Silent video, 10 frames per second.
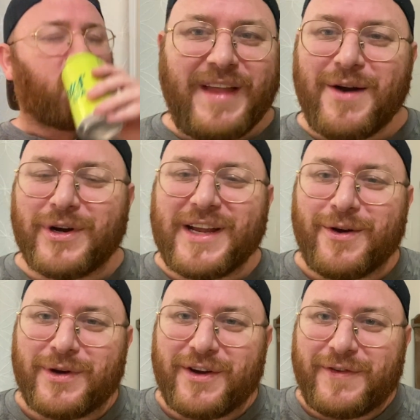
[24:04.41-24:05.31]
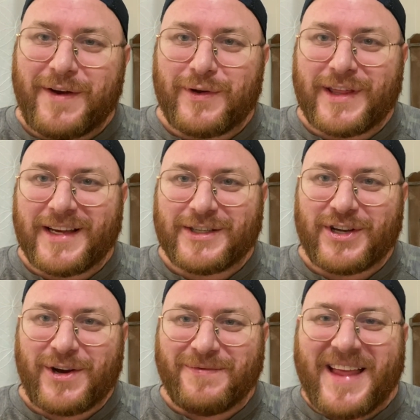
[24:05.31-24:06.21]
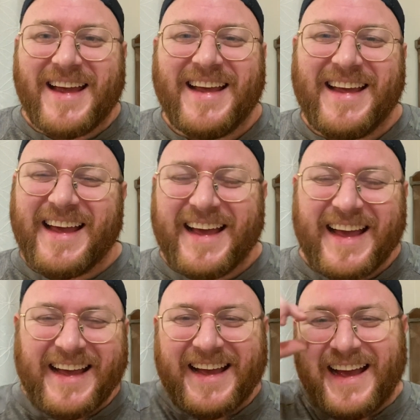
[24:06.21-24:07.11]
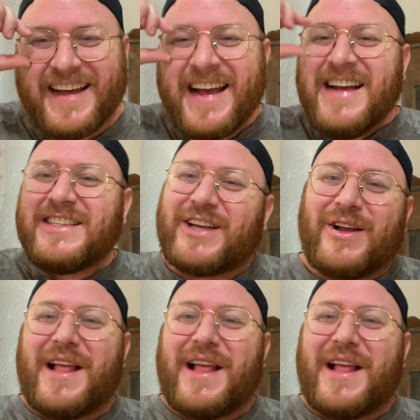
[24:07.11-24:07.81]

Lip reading: I want to hear what your favorite things are. So